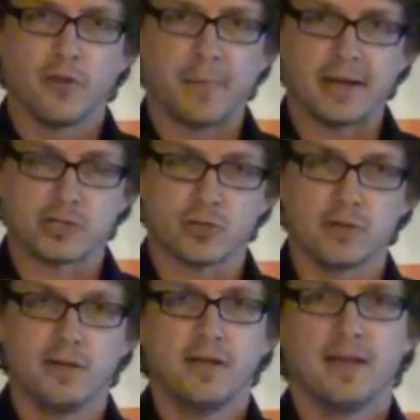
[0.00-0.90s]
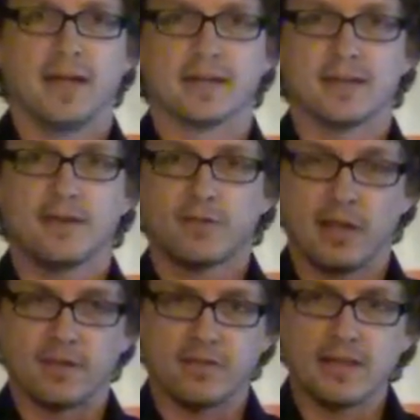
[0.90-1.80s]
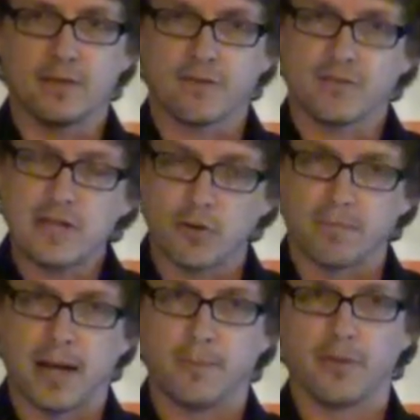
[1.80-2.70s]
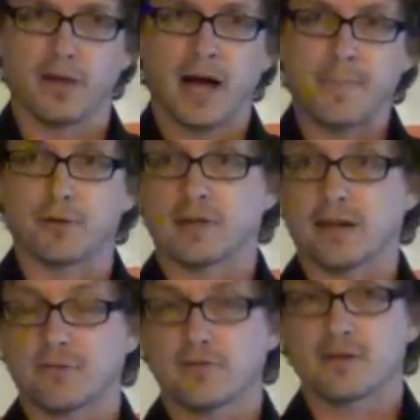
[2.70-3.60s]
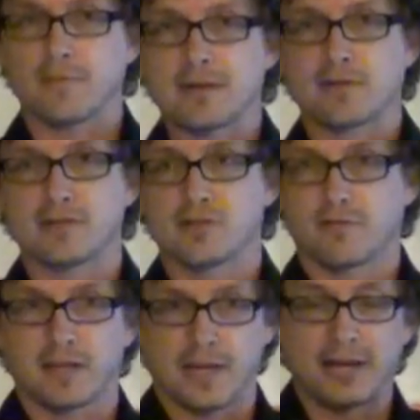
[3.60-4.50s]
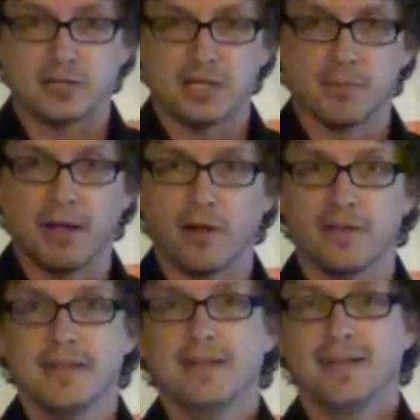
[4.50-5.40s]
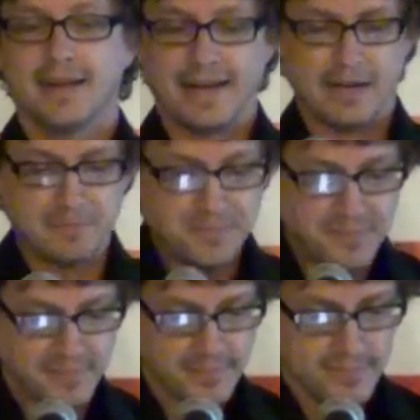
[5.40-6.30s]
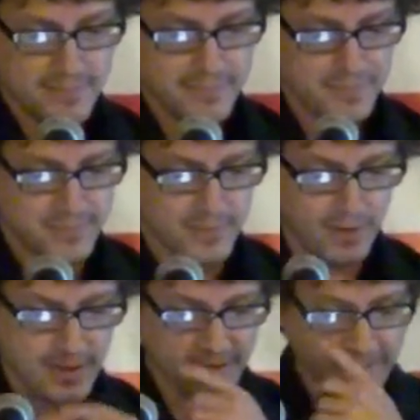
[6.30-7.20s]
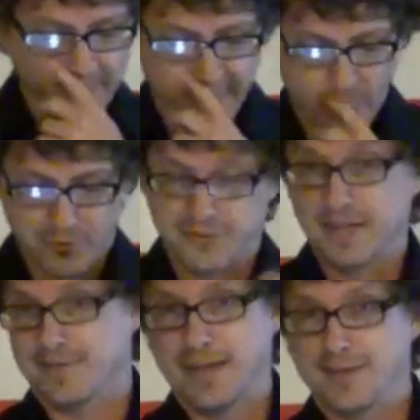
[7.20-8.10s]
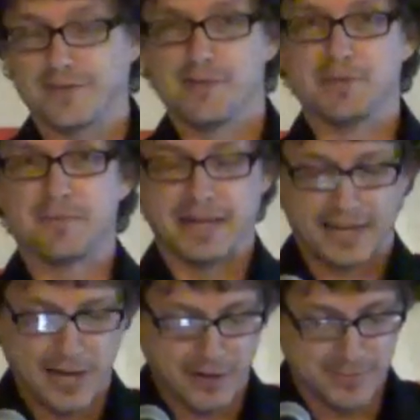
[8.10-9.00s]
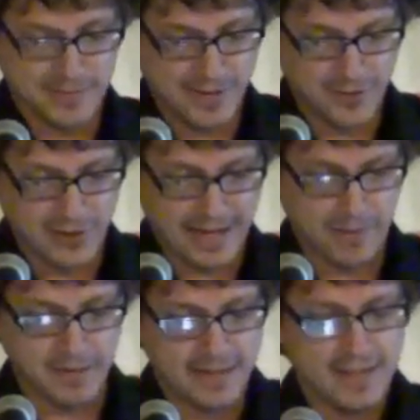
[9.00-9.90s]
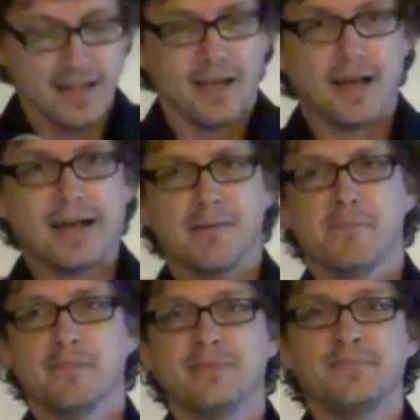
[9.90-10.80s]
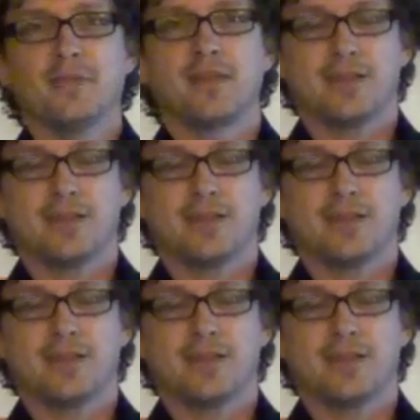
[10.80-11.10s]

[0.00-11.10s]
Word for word: the Pesher and, and see the secret Bible, the hypertext. It's basically just like HTML. Um, or CSS, I mean, depending on how you, how you look at it. But um,